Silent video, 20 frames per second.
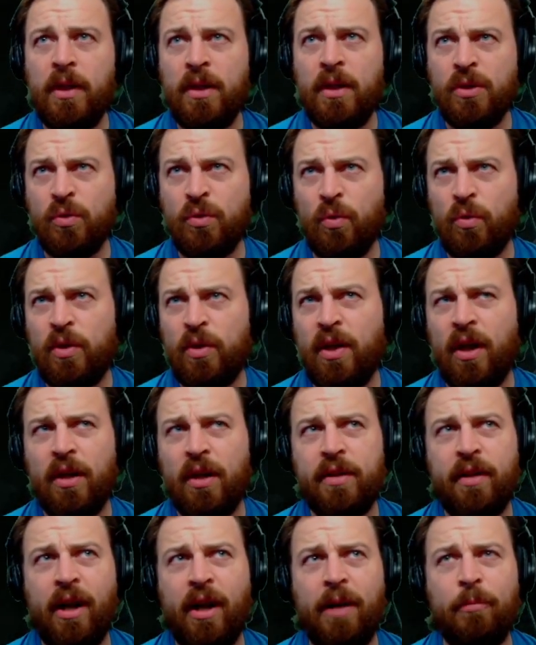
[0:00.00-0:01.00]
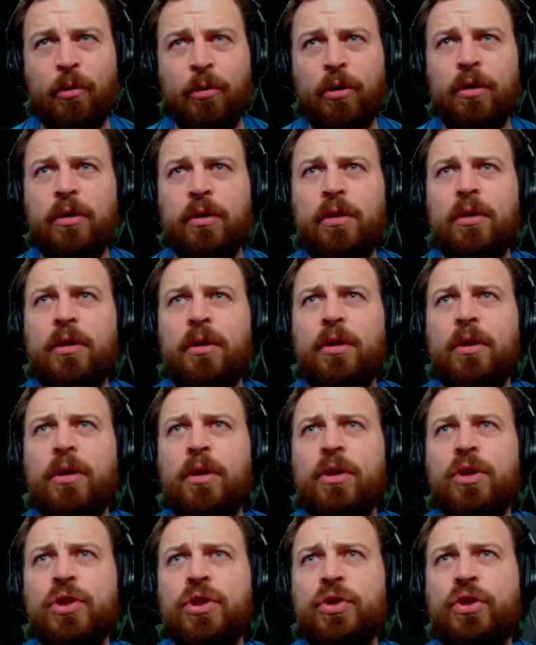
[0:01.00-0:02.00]
There's no timer,
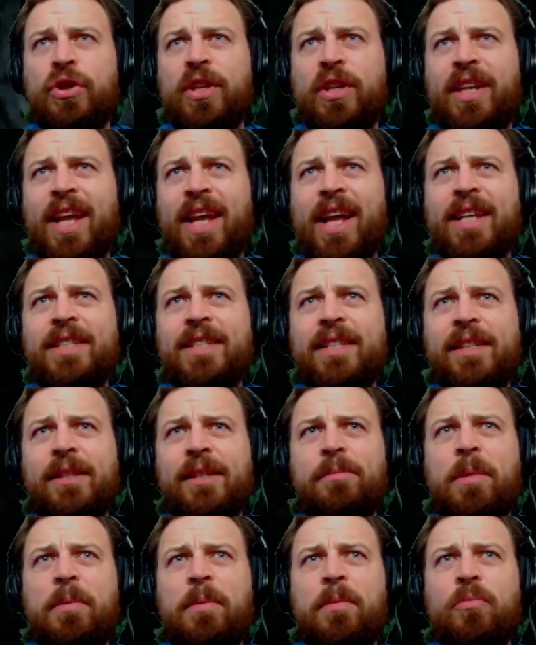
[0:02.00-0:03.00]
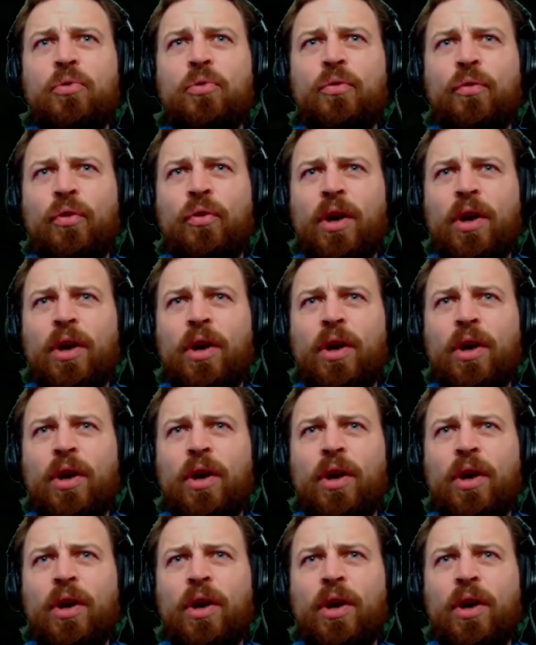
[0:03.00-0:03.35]
so you could cast it, maybe move